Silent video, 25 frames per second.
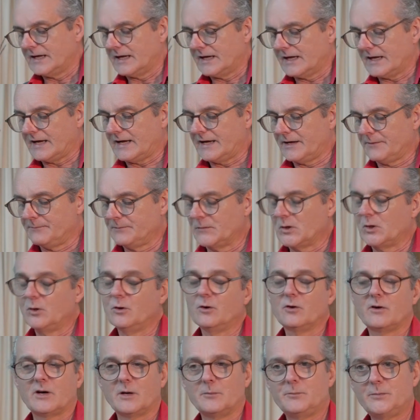
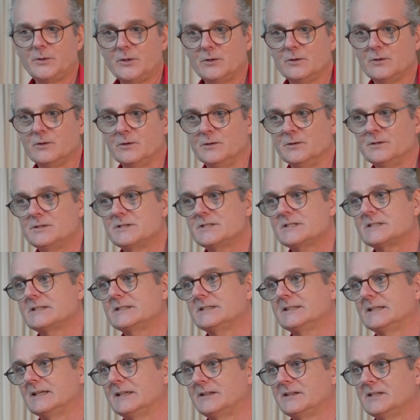who are abused
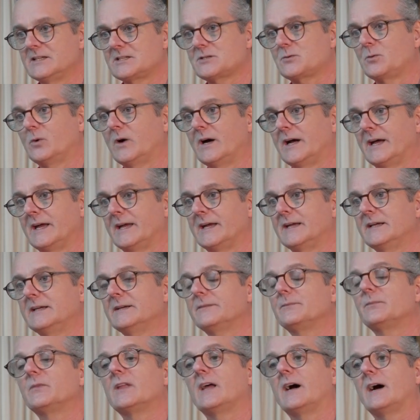in this way
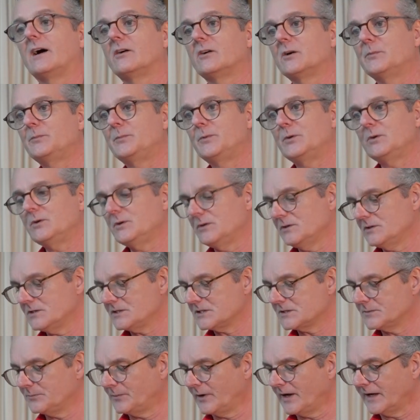are
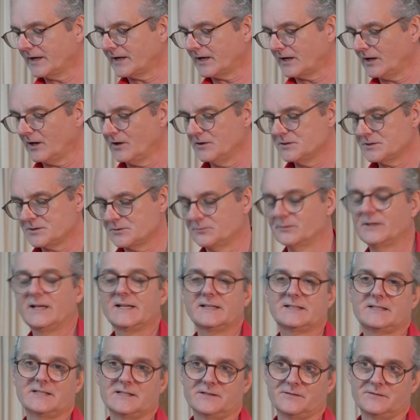abused by close
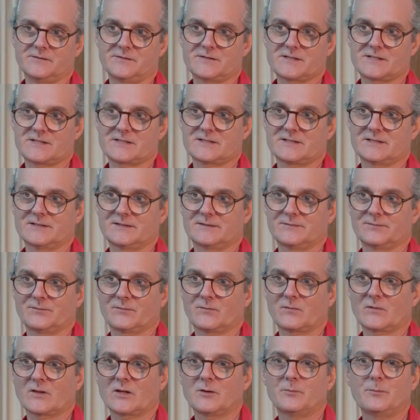relatives,
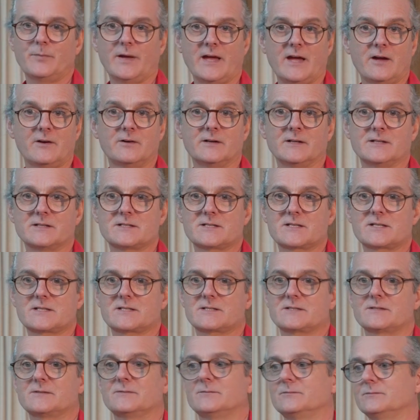
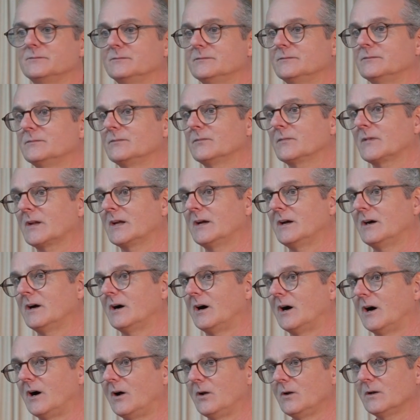parents,
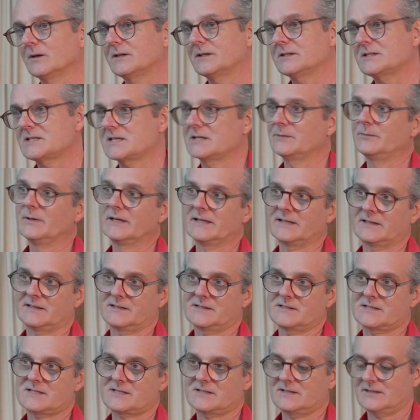older
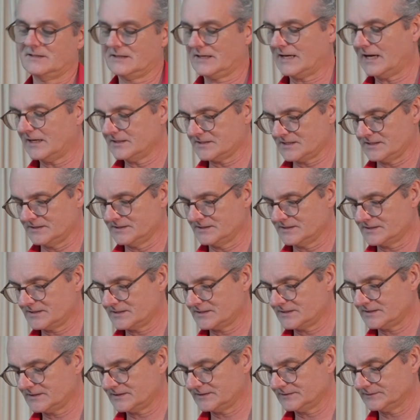siblings,
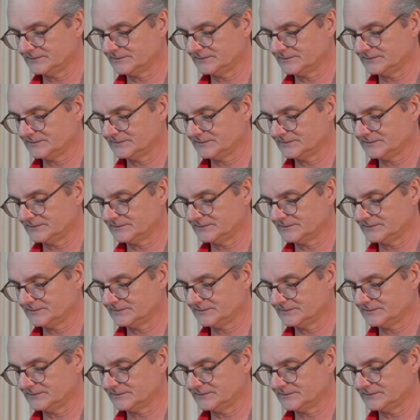cousins.